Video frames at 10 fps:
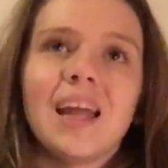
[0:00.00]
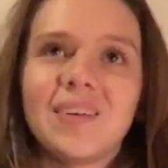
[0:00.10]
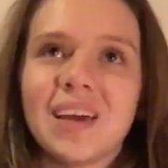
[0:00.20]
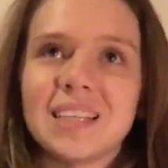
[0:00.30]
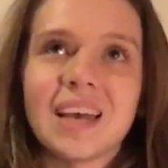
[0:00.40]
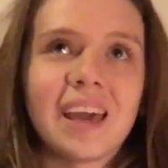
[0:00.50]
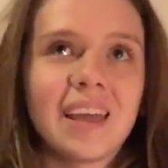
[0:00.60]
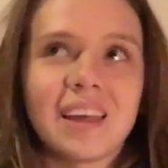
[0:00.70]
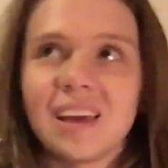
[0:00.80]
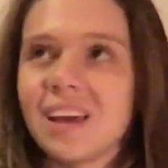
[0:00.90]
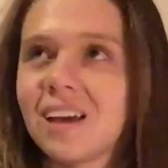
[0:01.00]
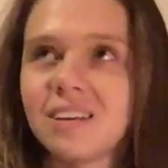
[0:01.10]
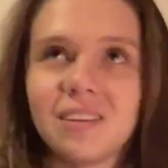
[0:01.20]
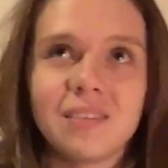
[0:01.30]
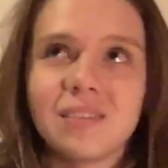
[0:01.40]
Anyways, I get there,
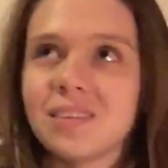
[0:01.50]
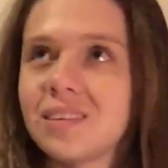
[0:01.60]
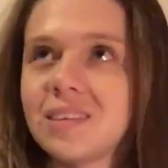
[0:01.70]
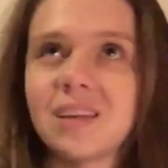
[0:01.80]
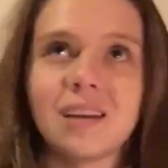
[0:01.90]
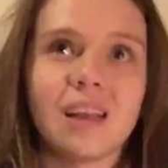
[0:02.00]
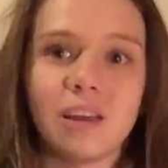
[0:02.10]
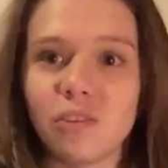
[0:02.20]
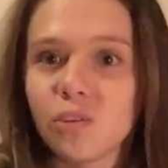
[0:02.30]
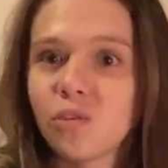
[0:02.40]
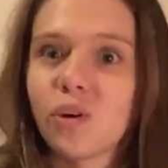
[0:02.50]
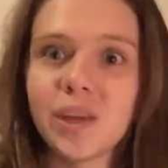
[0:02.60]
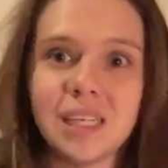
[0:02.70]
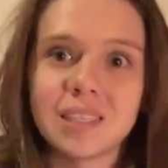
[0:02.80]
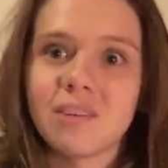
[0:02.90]
I start like
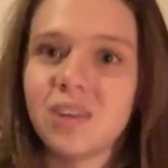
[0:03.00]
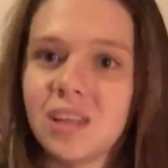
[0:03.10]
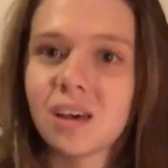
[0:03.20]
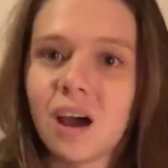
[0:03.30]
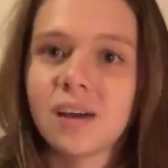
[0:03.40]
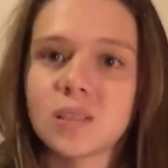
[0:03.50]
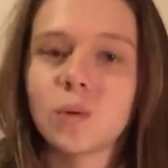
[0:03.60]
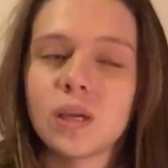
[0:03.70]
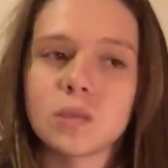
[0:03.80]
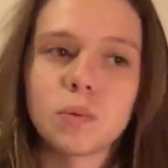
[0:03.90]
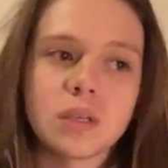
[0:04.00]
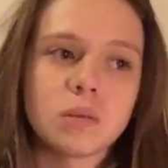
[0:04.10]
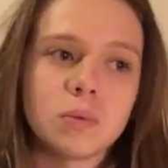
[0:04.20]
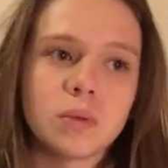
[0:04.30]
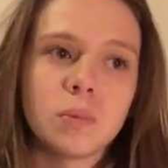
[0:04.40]
throwing stuff in the car as quick as
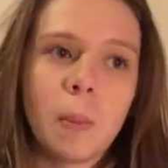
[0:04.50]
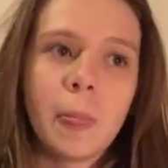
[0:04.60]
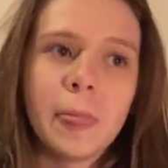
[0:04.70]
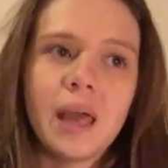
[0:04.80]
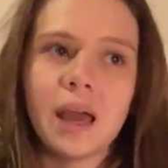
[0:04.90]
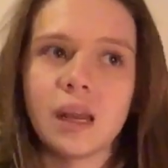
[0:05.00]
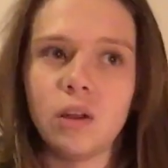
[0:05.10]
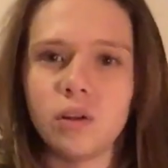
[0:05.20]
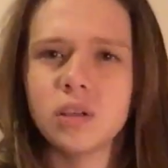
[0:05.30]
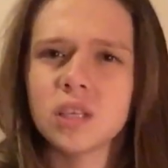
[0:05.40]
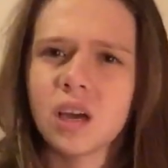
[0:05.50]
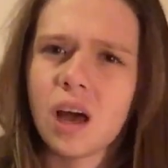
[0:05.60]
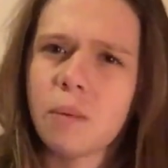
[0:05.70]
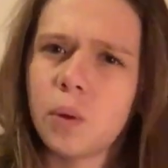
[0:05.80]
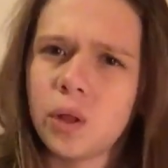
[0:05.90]
possible, and I notice a
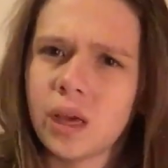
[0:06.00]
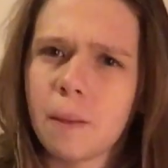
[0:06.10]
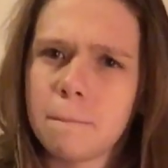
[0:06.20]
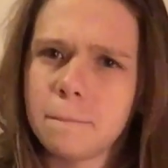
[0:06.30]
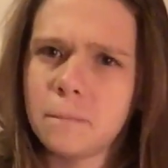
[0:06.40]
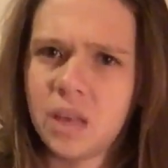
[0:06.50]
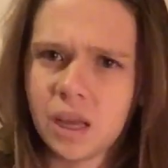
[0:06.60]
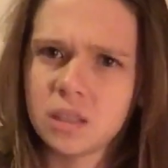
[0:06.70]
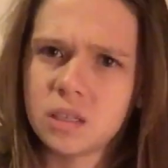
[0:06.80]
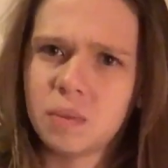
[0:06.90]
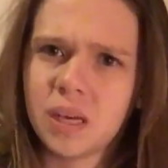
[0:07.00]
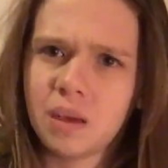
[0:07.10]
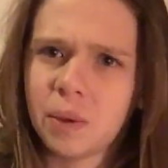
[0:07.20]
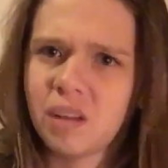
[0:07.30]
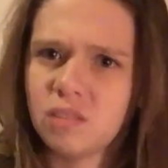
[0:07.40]
car pulling up next to me
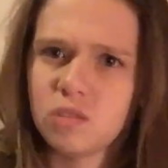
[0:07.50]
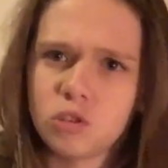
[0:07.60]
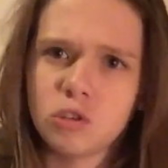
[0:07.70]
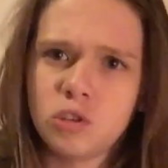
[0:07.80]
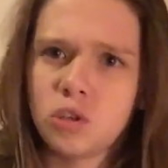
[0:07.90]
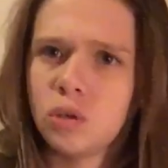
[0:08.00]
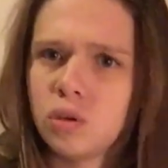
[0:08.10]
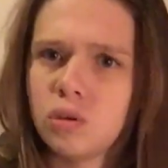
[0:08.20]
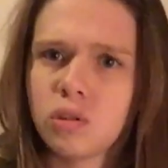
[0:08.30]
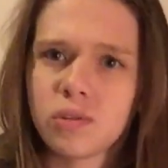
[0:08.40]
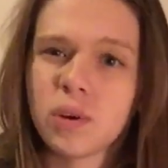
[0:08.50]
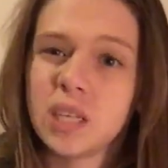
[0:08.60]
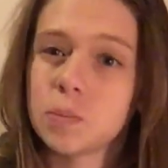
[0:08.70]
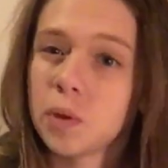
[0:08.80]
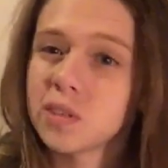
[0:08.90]
about
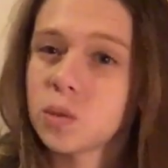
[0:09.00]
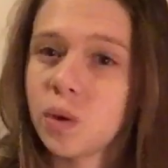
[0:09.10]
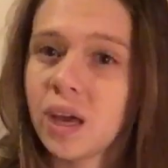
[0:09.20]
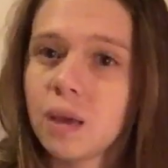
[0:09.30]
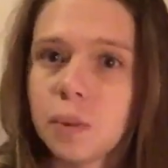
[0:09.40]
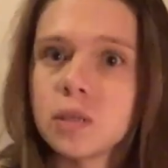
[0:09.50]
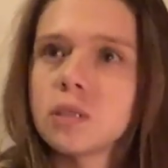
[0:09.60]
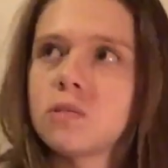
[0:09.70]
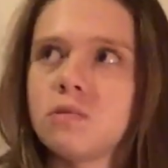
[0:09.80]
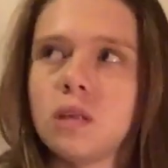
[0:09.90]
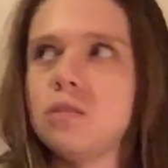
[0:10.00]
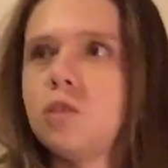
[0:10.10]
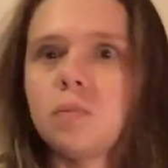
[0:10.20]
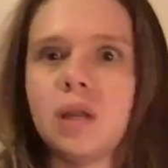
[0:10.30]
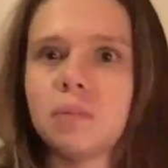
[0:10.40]
2-3 spots away because there's
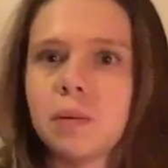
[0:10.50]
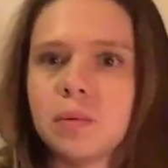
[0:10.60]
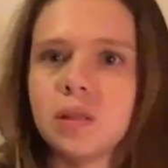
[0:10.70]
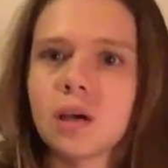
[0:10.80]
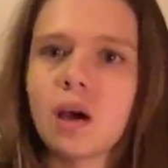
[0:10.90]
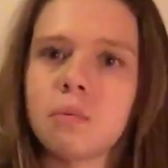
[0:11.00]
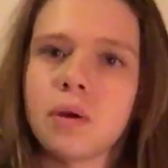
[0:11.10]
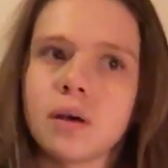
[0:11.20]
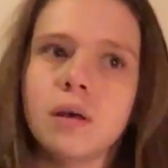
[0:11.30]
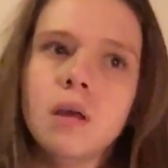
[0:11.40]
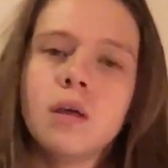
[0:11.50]
not many people in the car park.